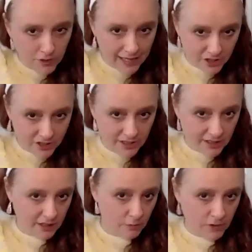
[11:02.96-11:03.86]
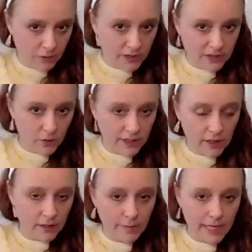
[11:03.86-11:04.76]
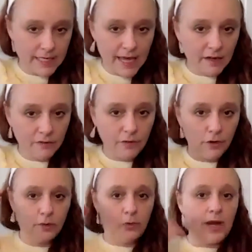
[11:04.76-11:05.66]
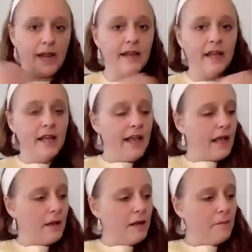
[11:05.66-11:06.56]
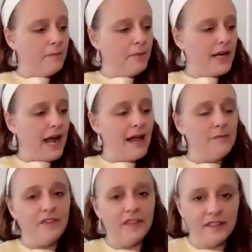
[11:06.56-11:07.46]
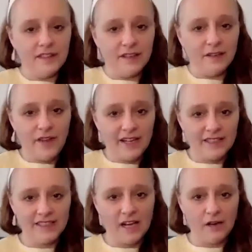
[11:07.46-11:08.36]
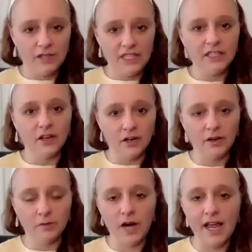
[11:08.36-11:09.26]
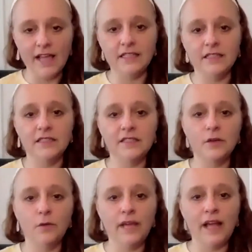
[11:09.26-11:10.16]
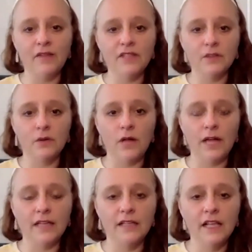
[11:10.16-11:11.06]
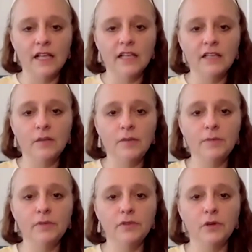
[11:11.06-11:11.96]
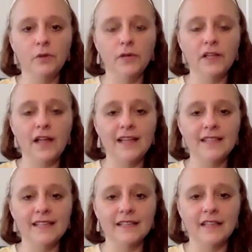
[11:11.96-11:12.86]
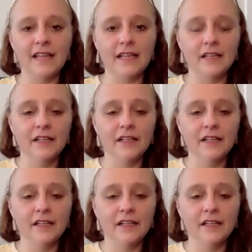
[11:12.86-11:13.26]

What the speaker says: actually dealing with what's going on in my neck vertebrae, but I'm feeling the effect down here, right? So we have this whole, people don't realize that like